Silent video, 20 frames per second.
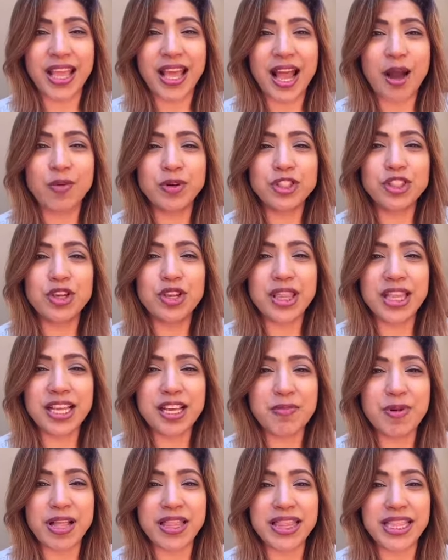I want you to think
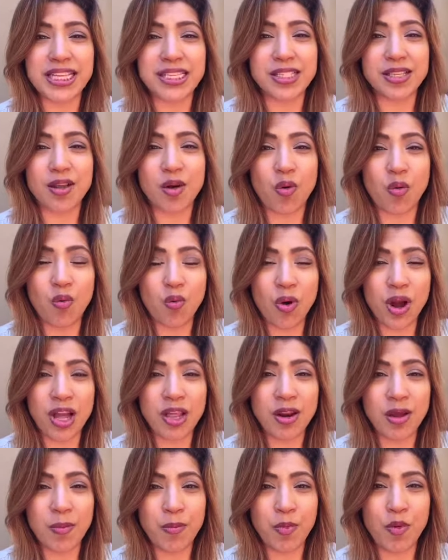about this
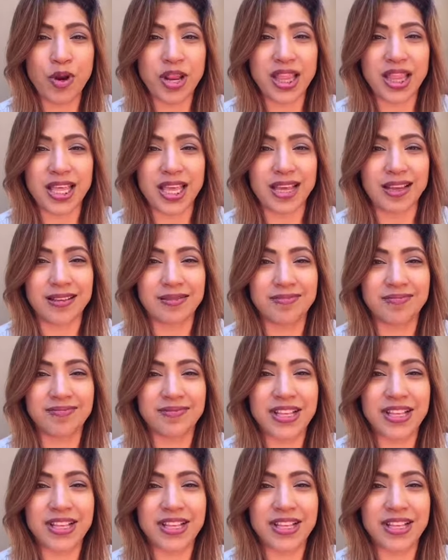one more thing.